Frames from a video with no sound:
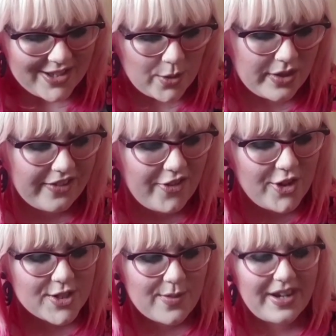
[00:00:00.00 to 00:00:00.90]
So the
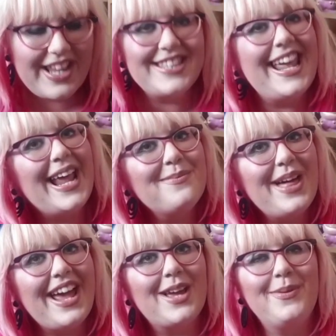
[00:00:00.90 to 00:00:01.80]
first one is
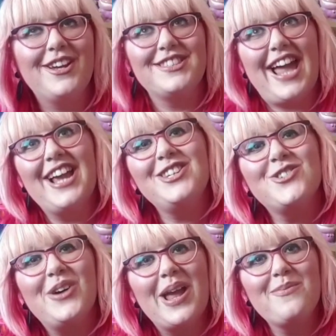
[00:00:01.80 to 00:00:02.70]
Heimlich because I
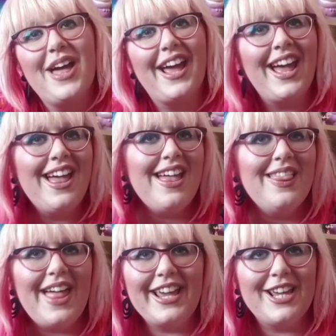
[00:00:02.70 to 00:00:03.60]
adore Heimlich.
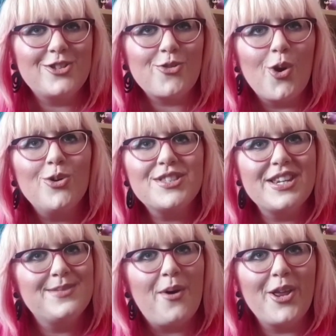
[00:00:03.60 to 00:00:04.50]
Like his rolls
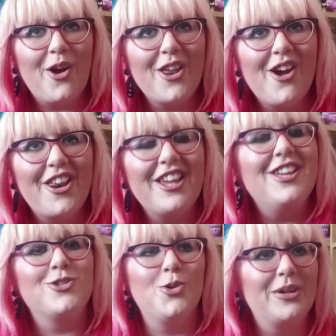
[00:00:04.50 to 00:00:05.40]
and his body yada
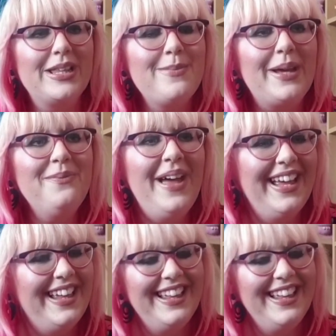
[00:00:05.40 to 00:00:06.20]
yada, totally me.